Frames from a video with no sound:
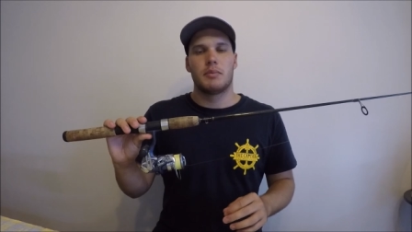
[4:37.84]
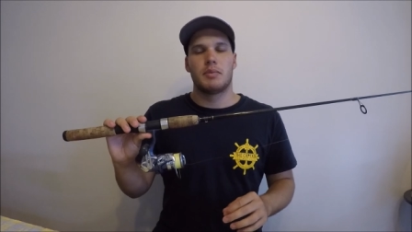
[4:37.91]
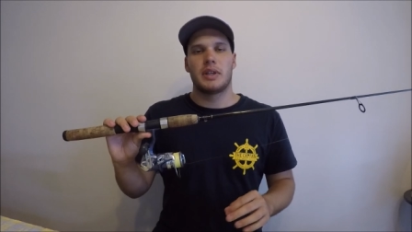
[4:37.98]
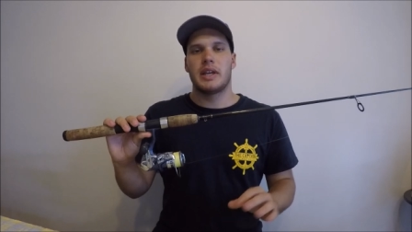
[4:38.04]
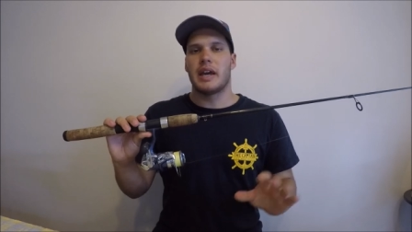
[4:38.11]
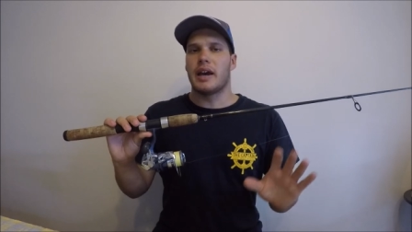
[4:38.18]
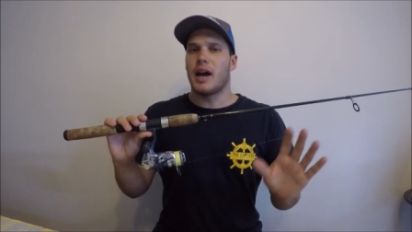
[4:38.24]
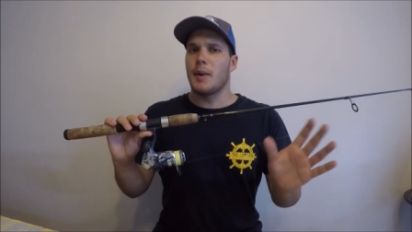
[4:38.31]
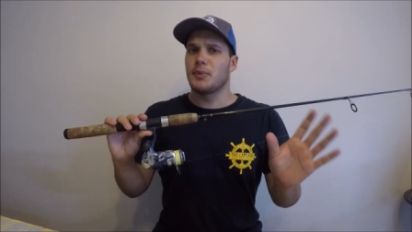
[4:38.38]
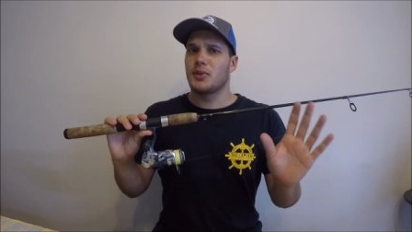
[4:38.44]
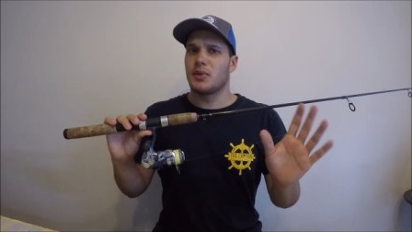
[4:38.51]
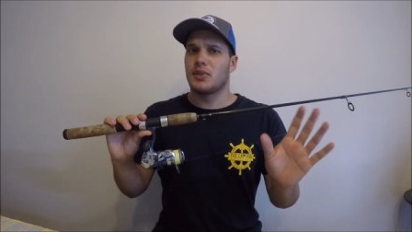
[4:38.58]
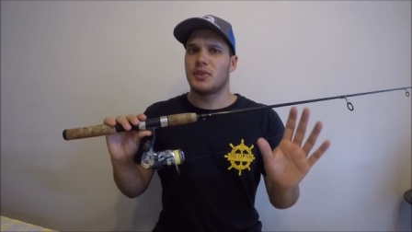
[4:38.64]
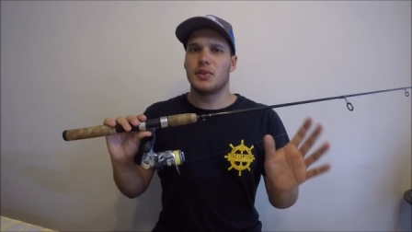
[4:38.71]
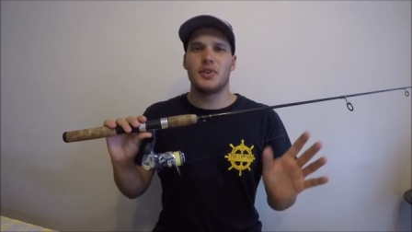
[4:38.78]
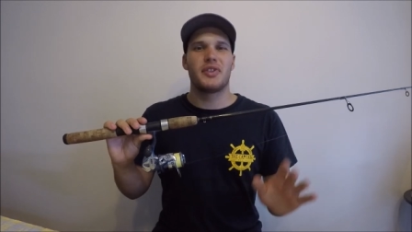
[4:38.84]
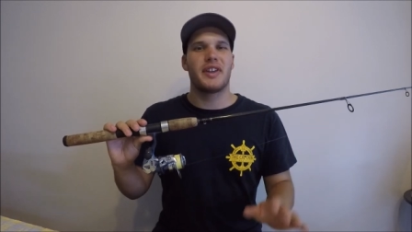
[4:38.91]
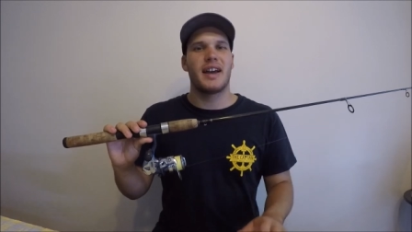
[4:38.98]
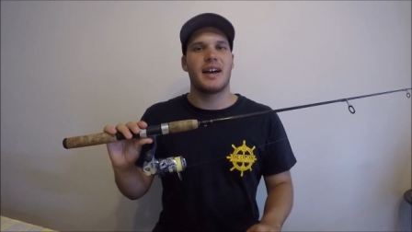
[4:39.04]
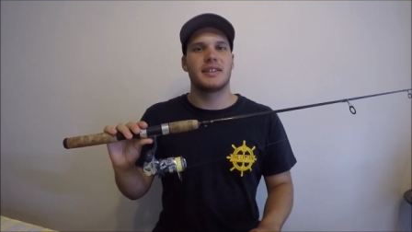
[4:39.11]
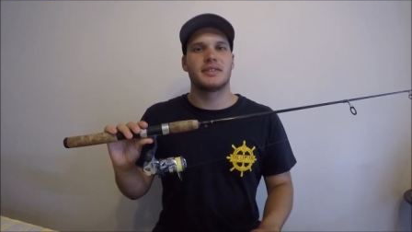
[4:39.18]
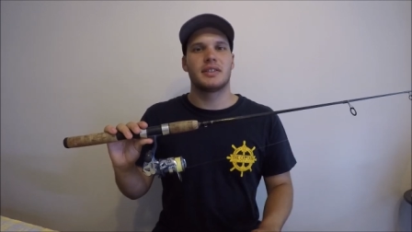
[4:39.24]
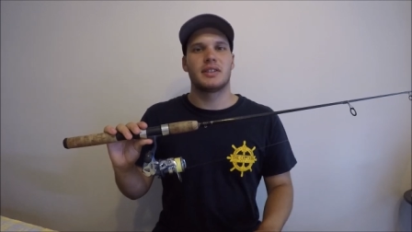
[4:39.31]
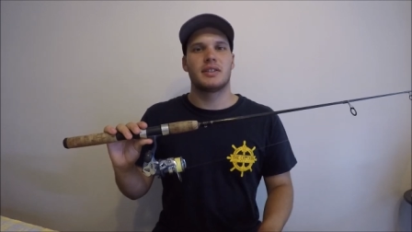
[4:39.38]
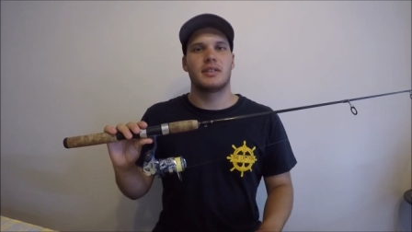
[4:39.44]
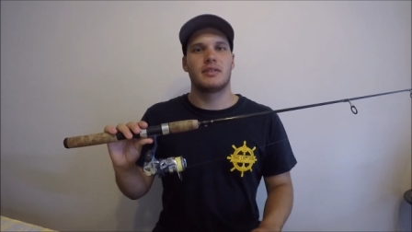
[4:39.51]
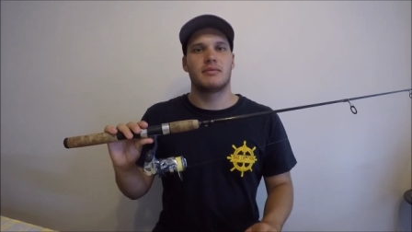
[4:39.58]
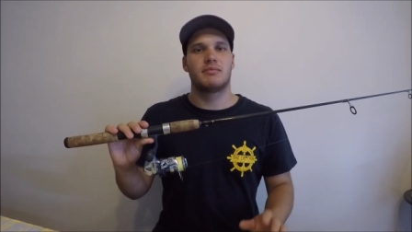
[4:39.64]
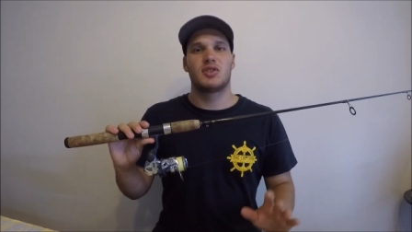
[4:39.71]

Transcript: But yeah, up to a two thousand